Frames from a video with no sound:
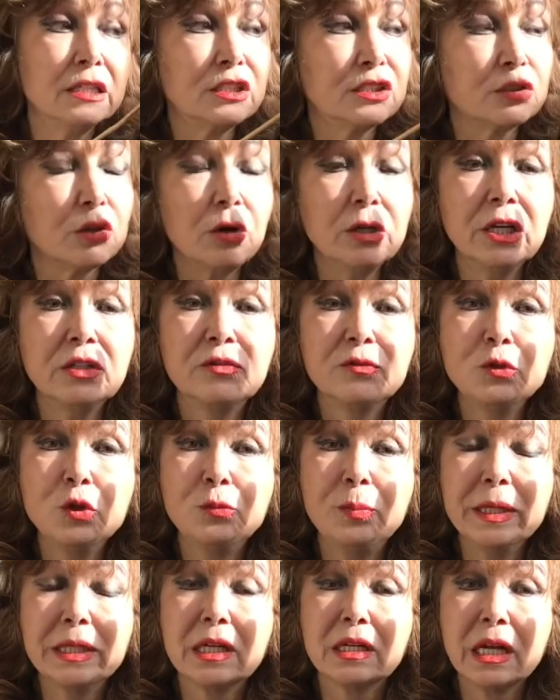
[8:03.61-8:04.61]
so it would
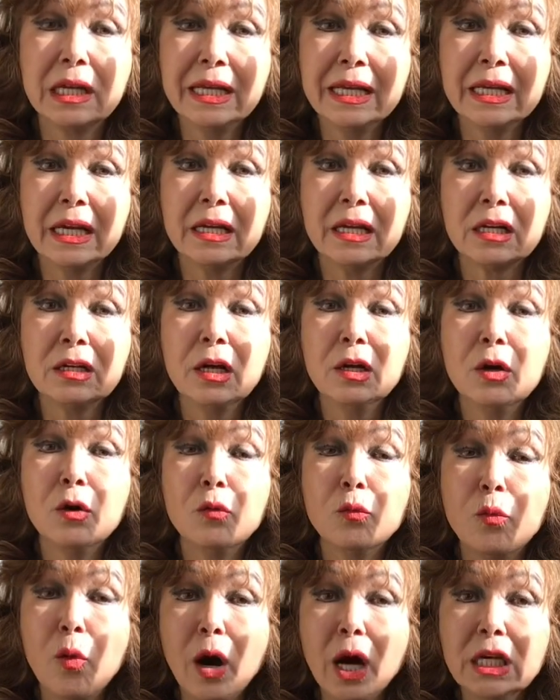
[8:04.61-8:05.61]
be clear
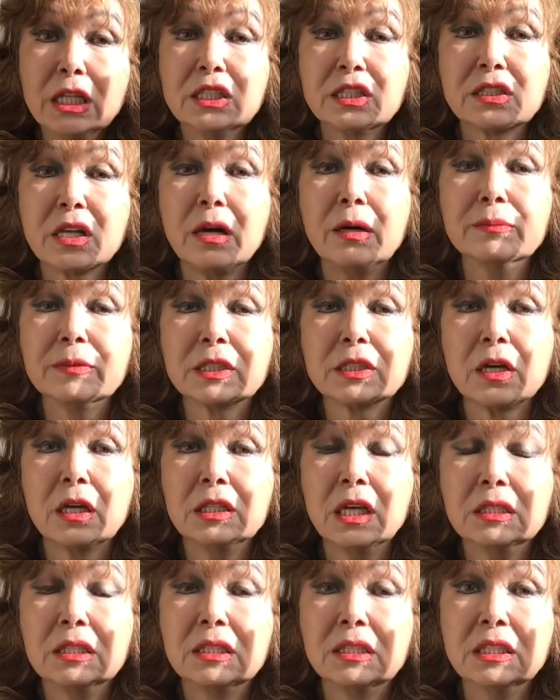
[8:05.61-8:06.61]
why some
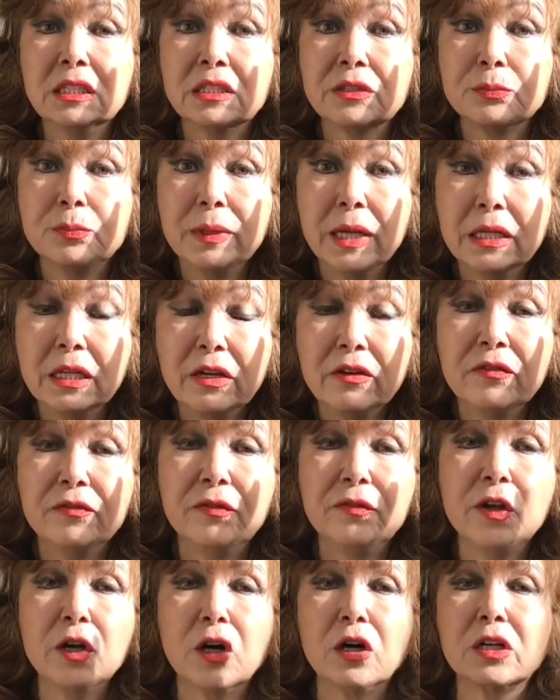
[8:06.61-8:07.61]
scientists believe
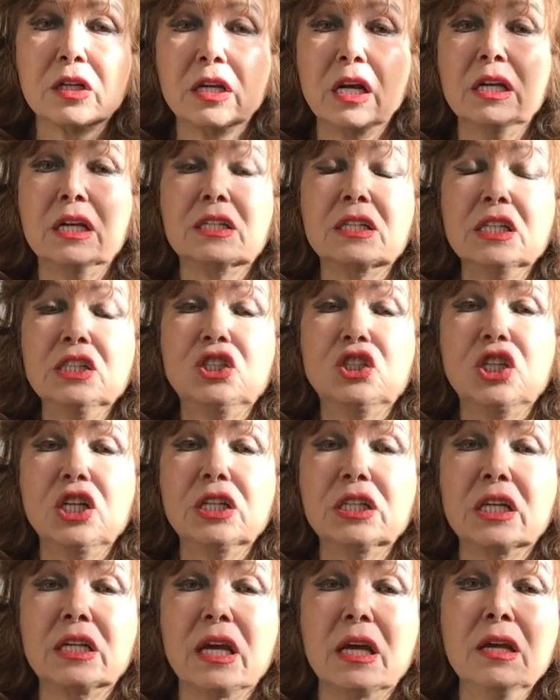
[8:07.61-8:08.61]
we are
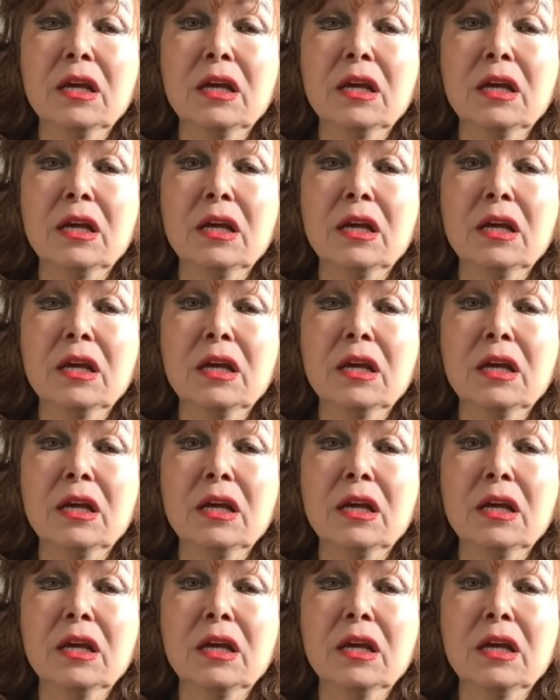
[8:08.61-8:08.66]
reaching